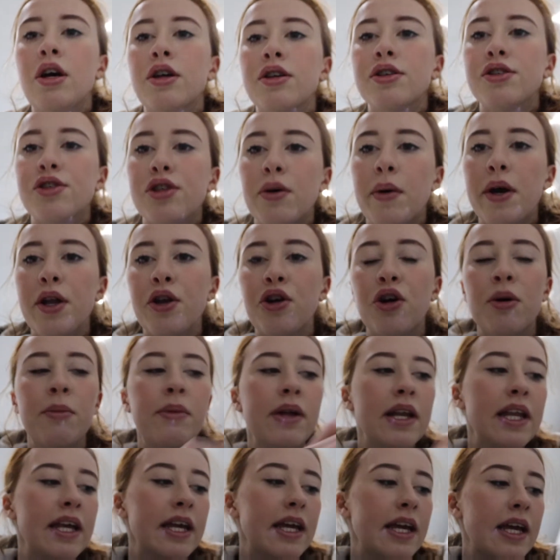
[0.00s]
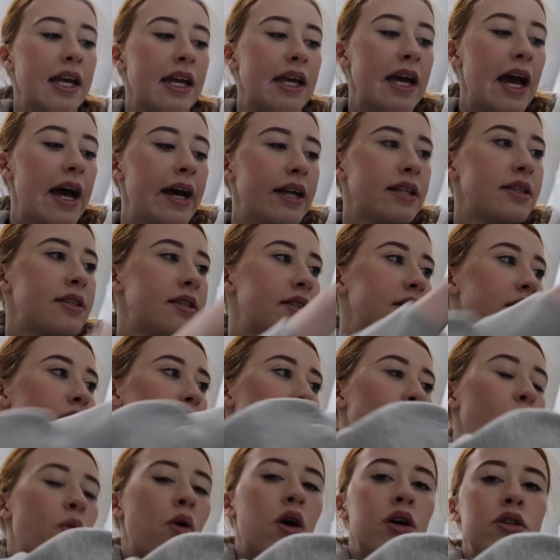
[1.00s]
So I normally get
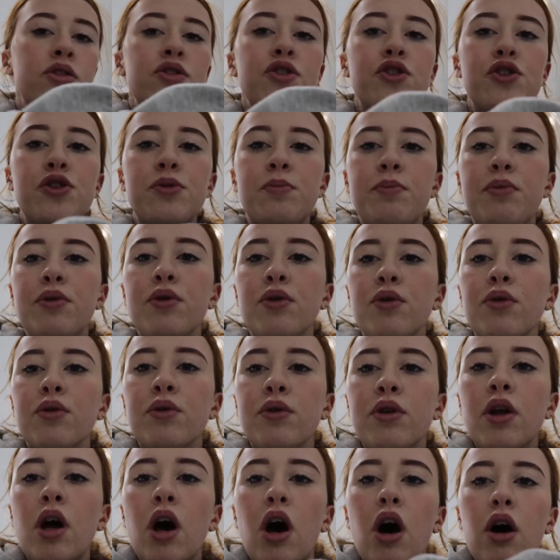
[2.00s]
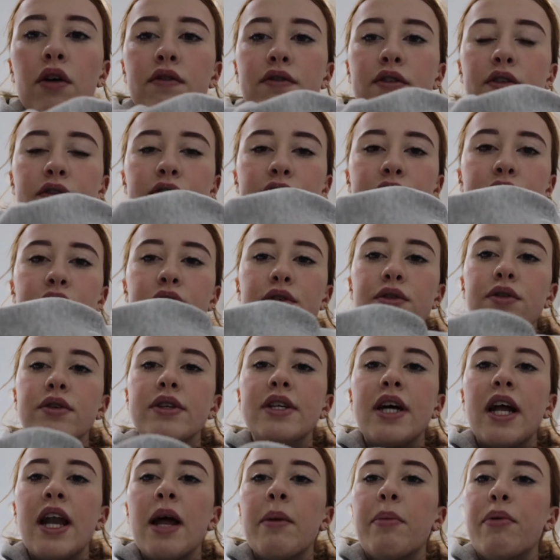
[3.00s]
one spoon of
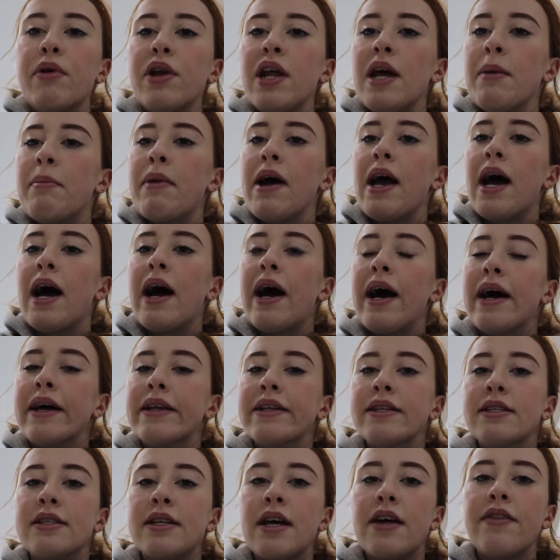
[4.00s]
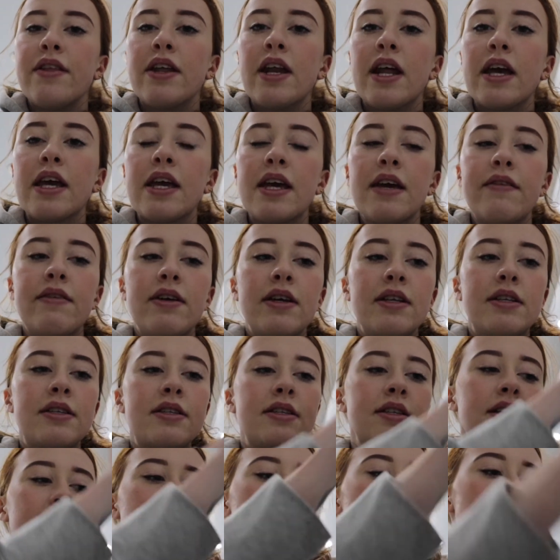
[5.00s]
food and I put it in my hand and then I give it
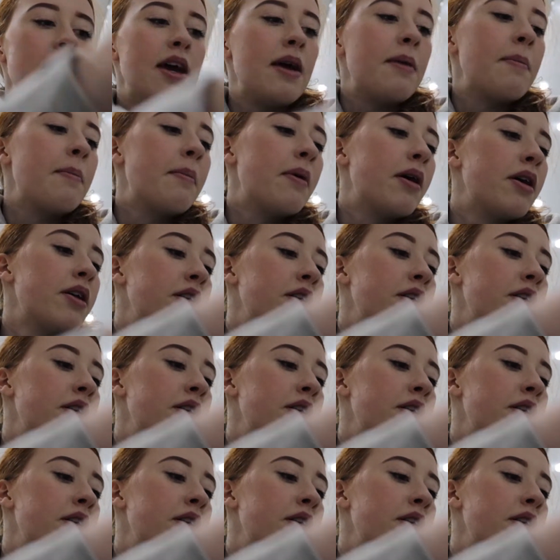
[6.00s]
to him